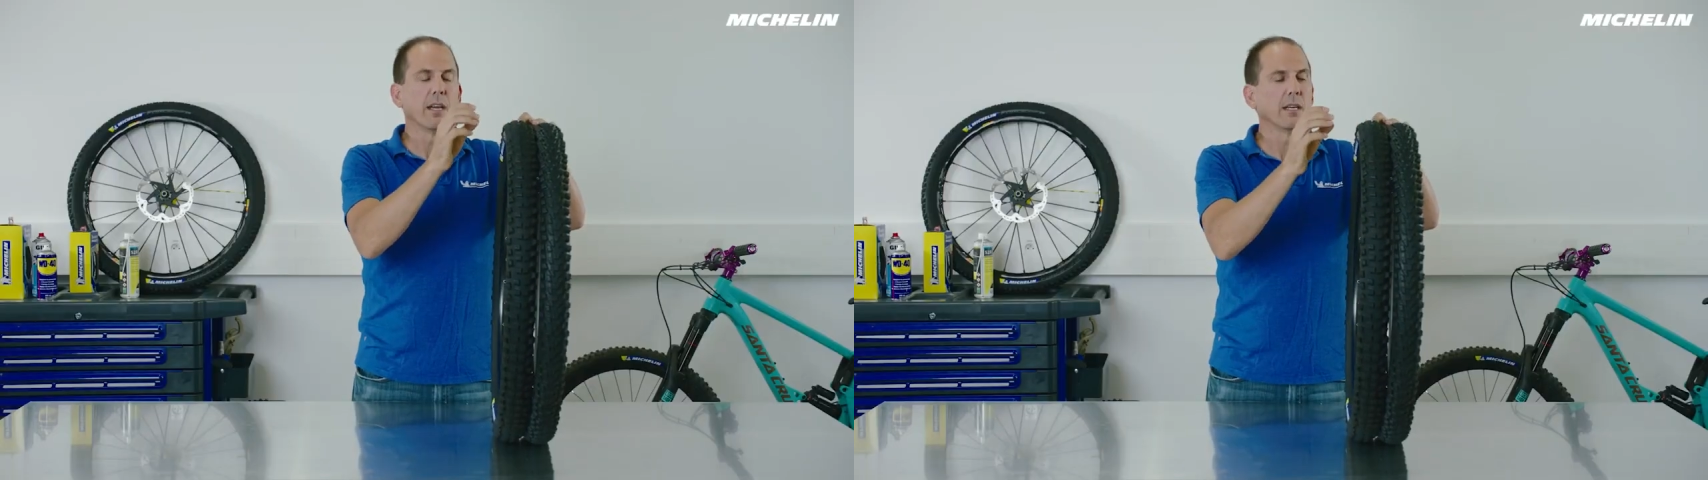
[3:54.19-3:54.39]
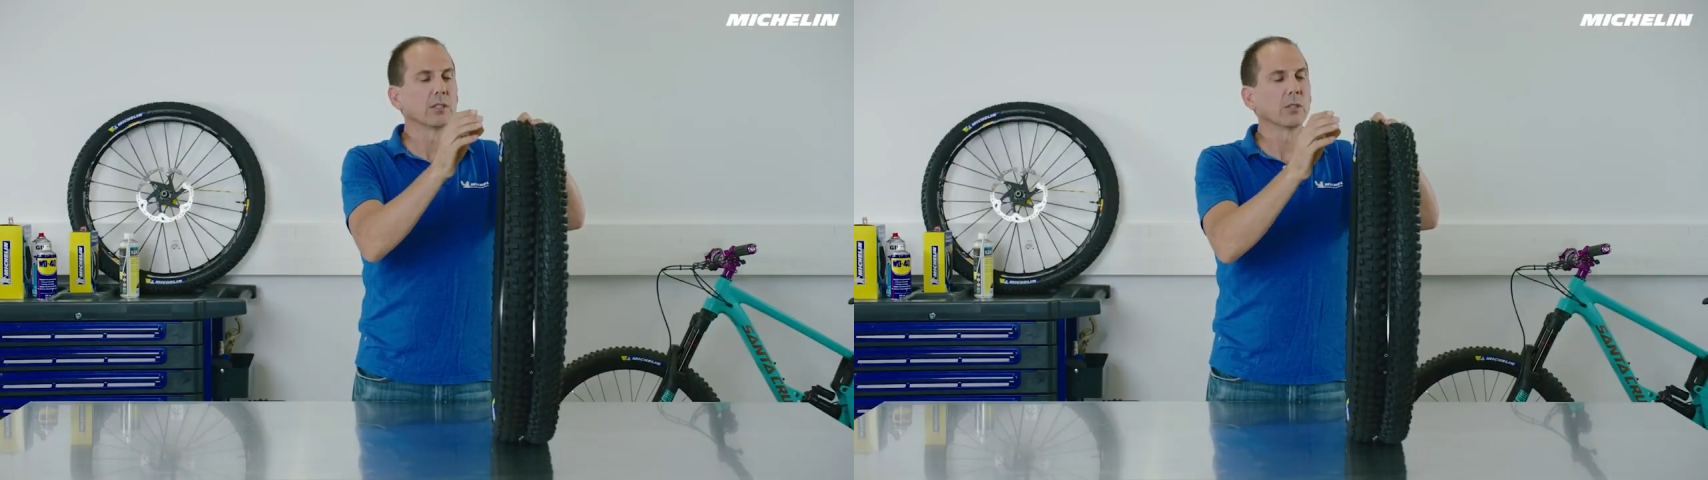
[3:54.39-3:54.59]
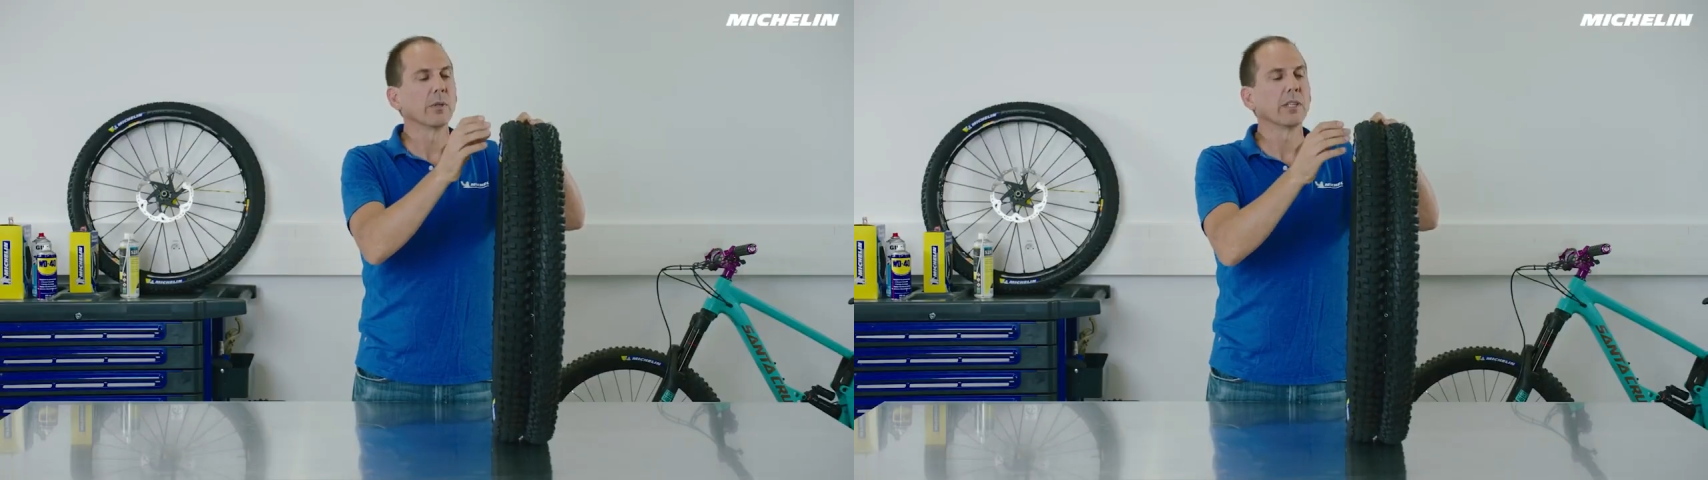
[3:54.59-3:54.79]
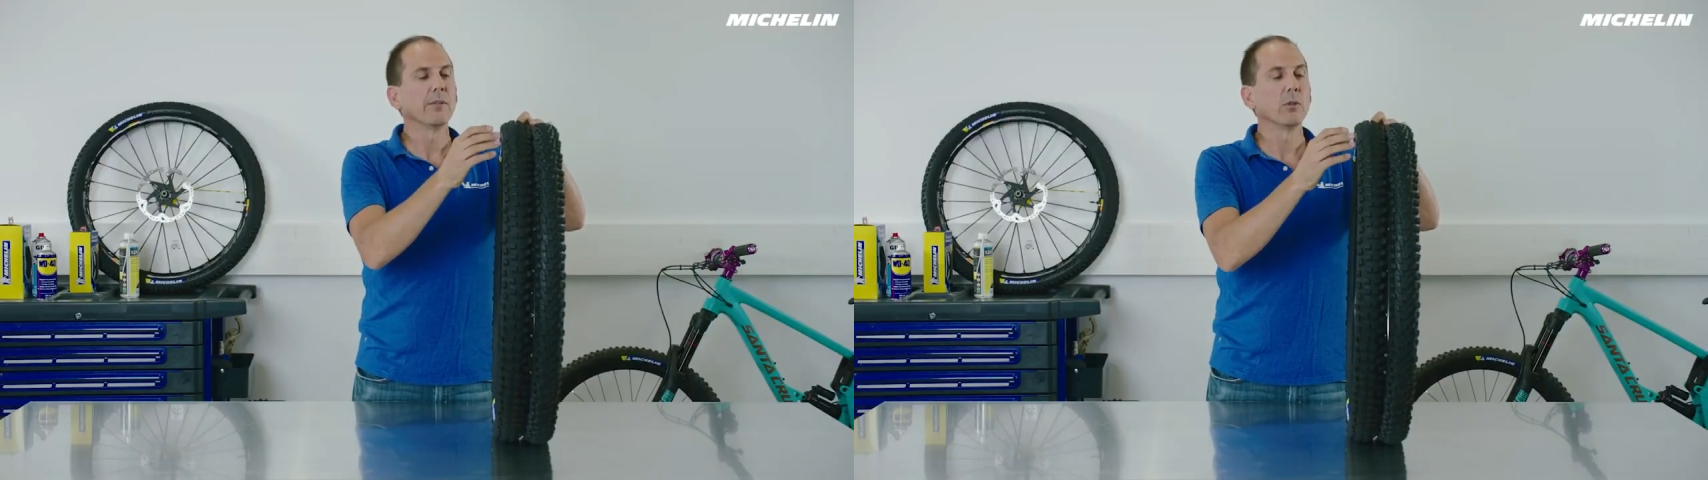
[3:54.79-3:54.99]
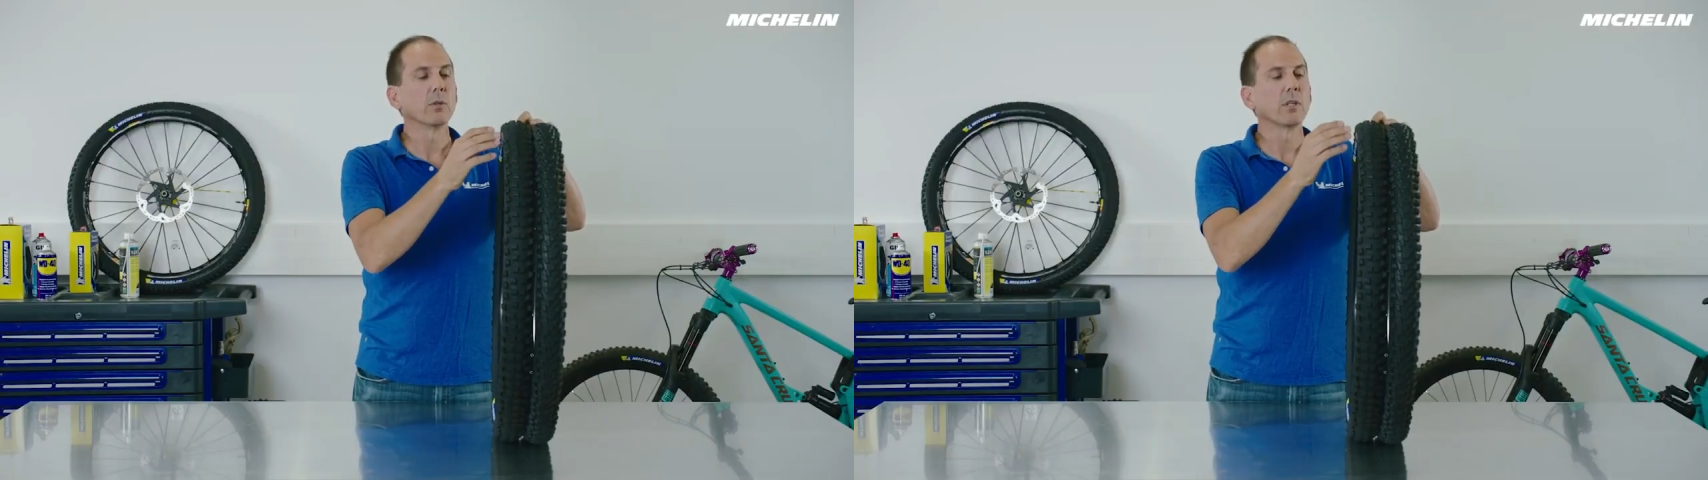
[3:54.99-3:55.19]
and it's going to
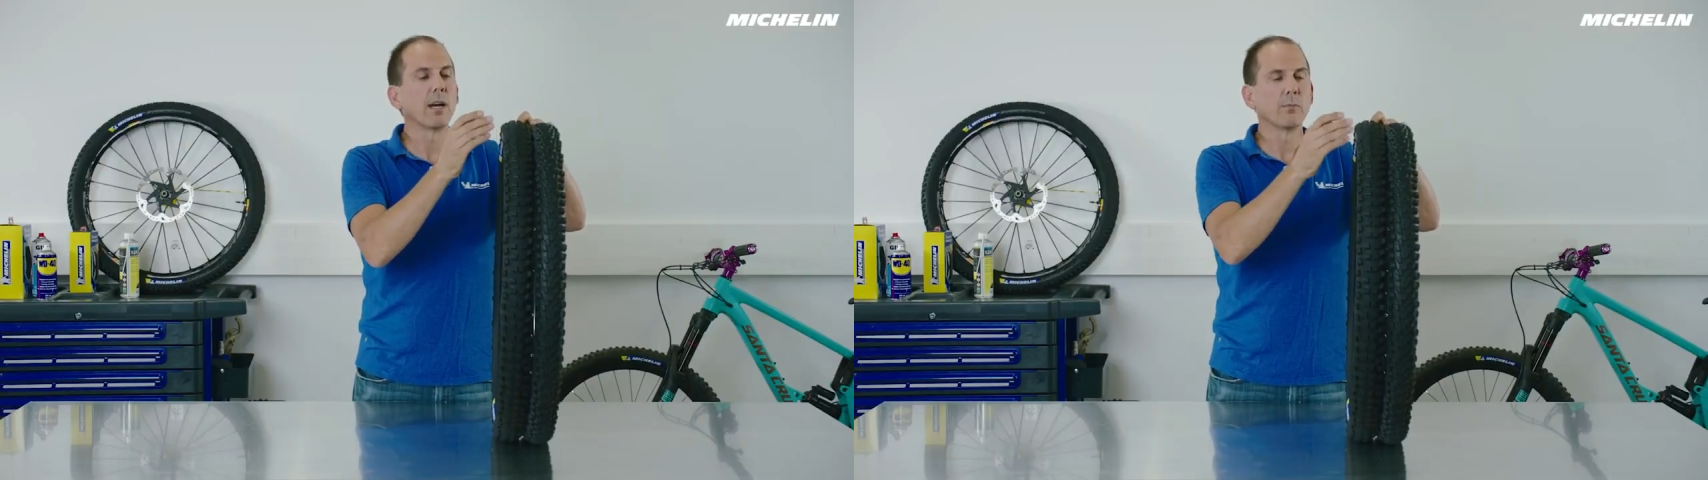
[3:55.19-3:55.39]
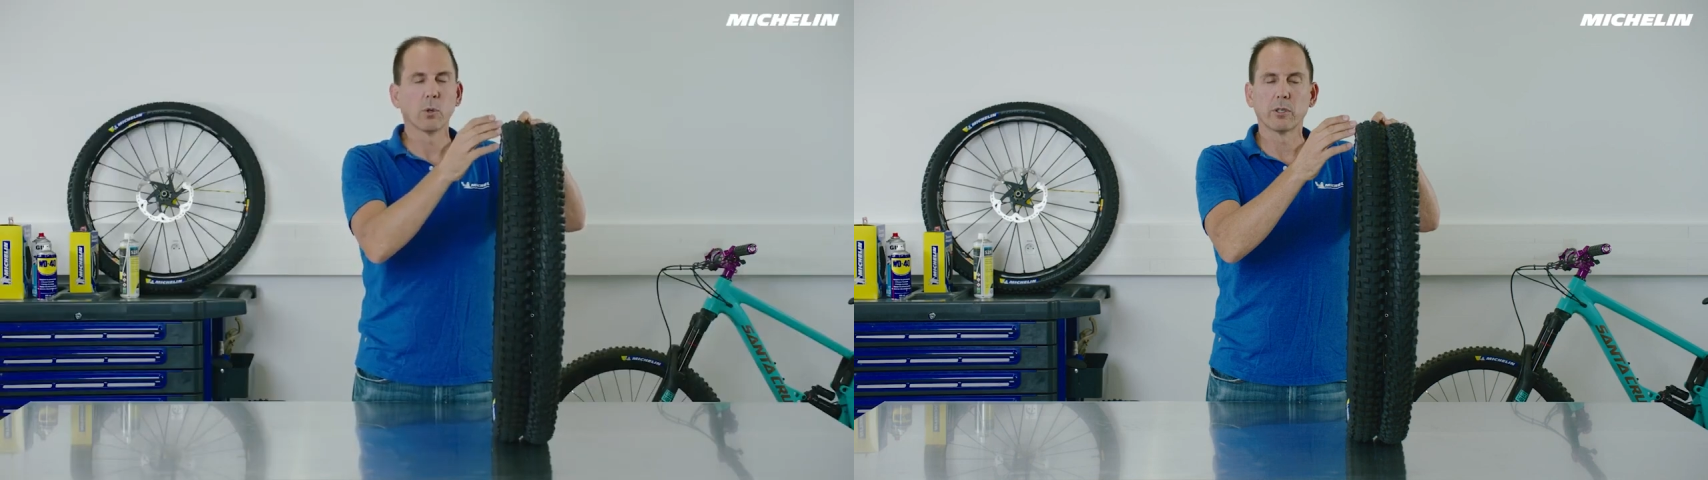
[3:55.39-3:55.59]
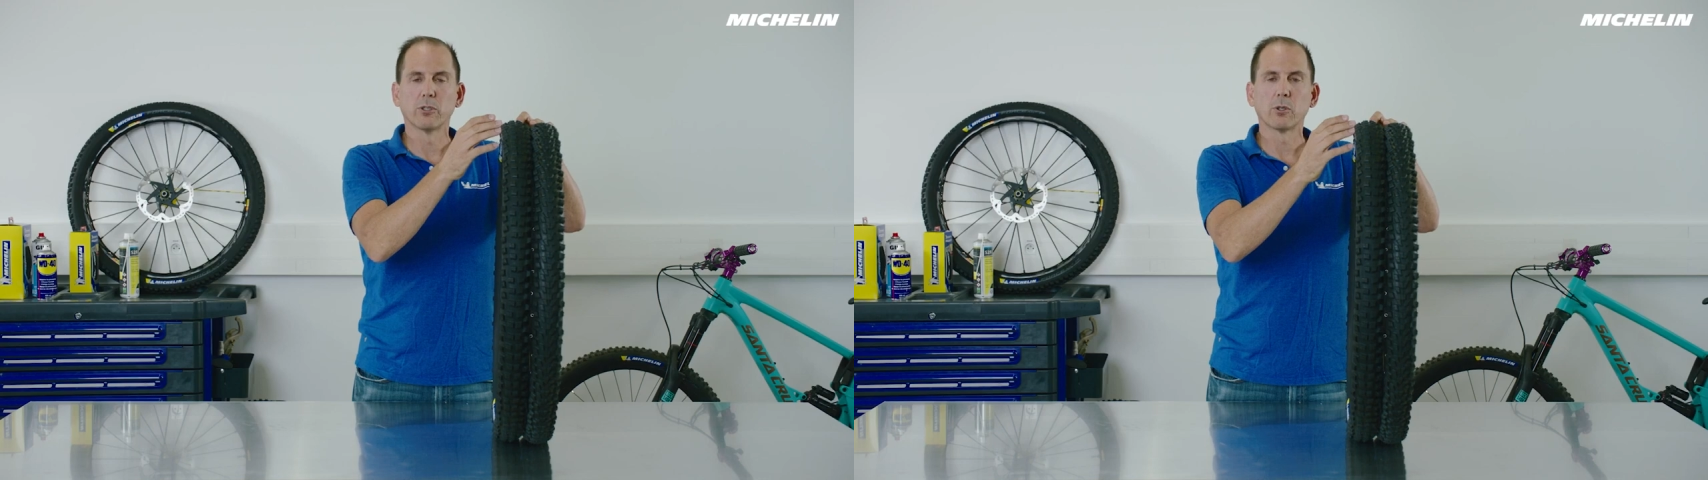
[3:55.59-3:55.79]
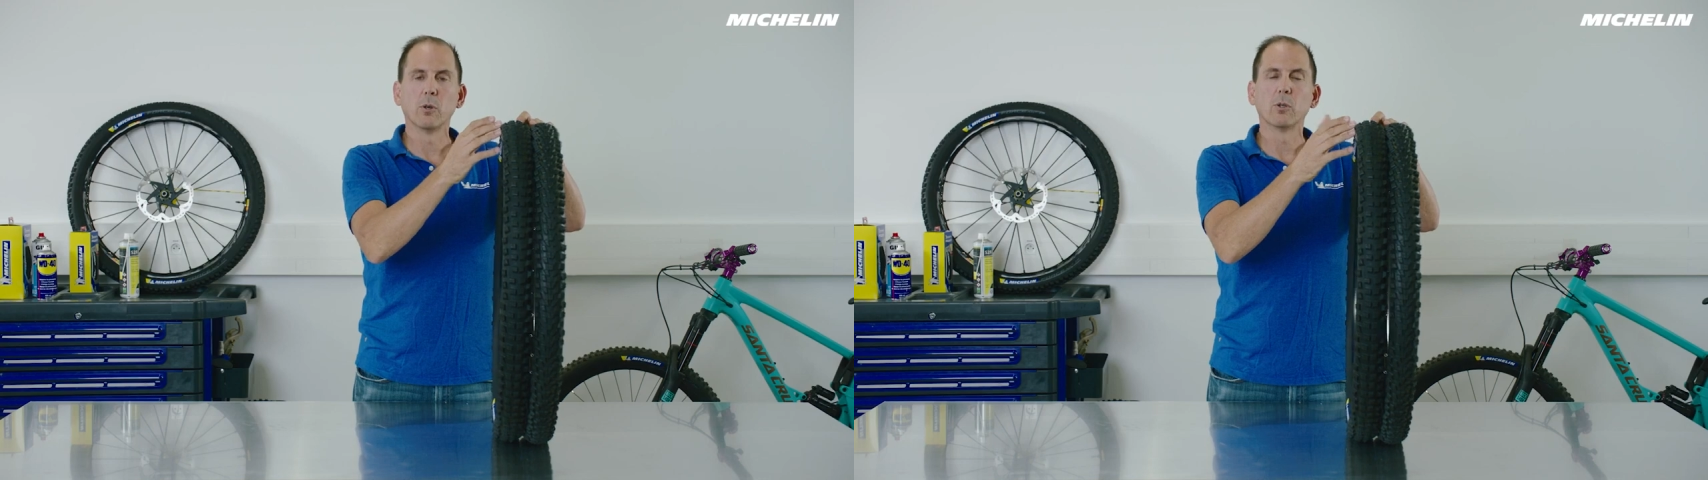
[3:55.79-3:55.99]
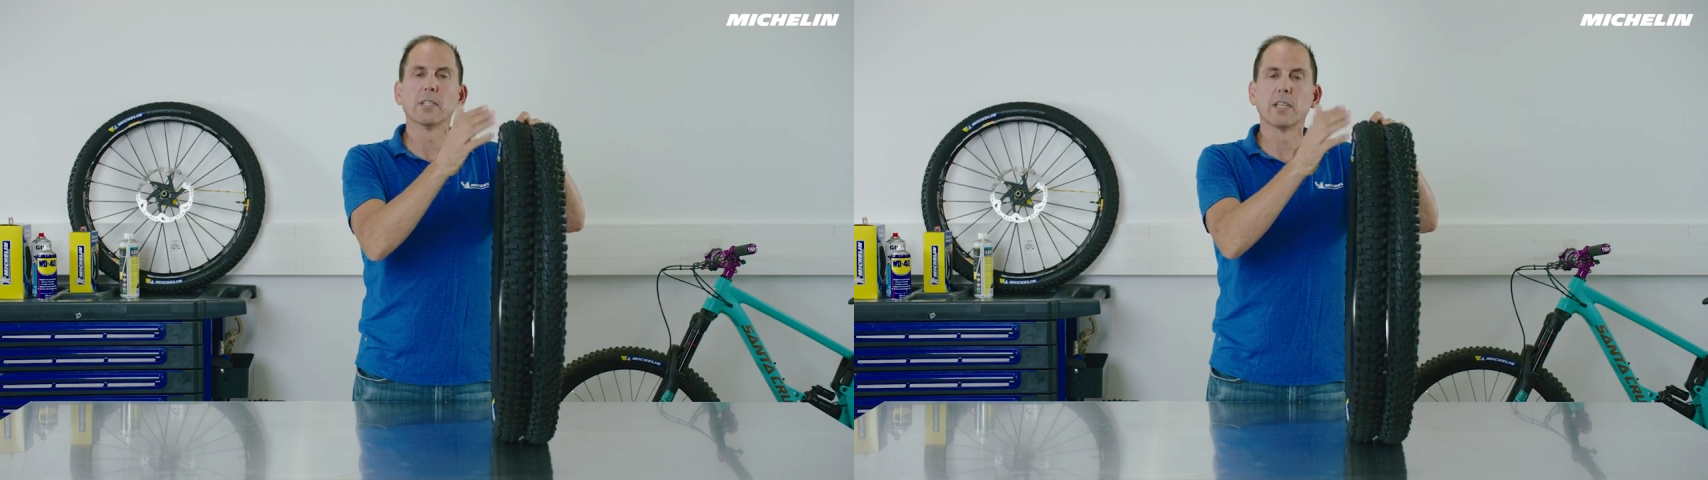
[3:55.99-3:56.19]
give you a lot more control